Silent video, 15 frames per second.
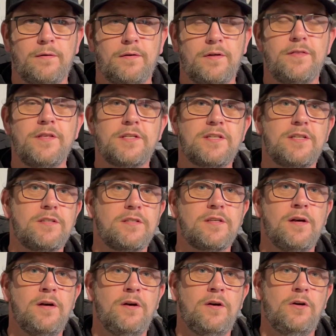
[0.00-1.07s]
and this is
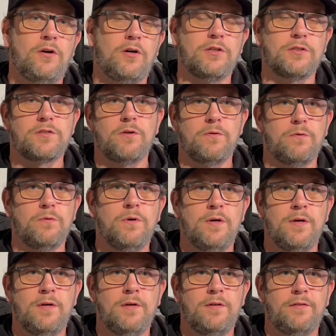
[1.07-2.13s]
also
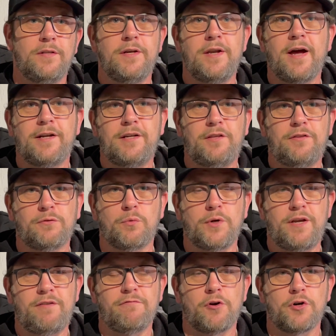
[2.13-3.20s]
the
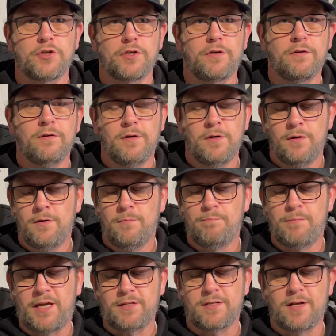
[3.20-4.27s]
93 version
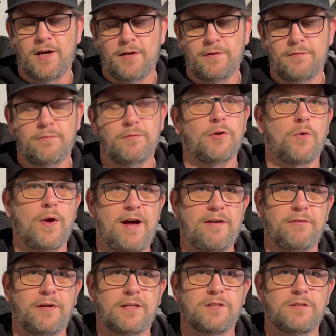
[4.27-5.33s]
based on the
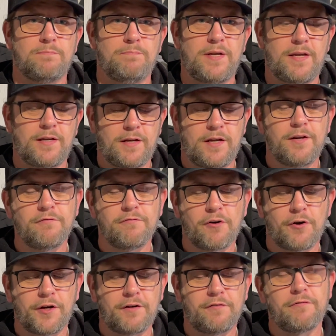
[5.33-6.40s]
graphics being
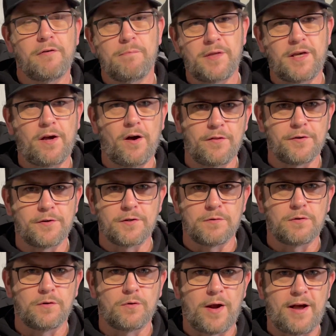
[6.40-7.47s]
inverted from the other
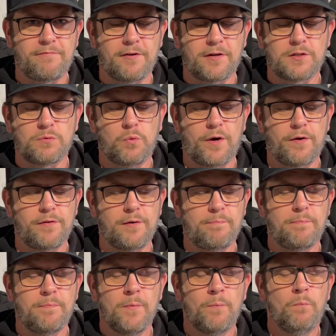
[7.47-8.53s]
graphics where the
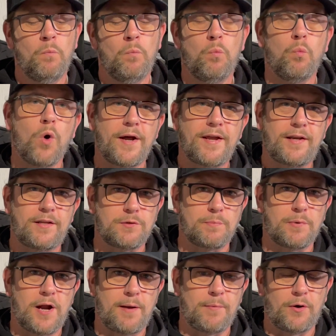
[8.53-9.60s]
white is
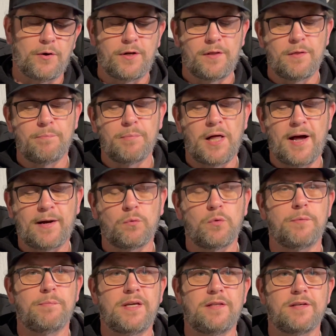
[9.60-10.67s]
primary and the black would
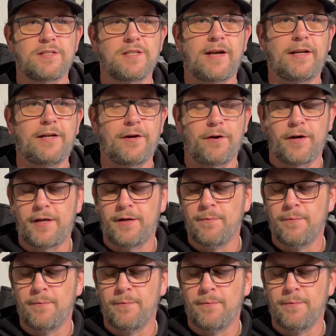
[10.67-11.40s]
be the secondary.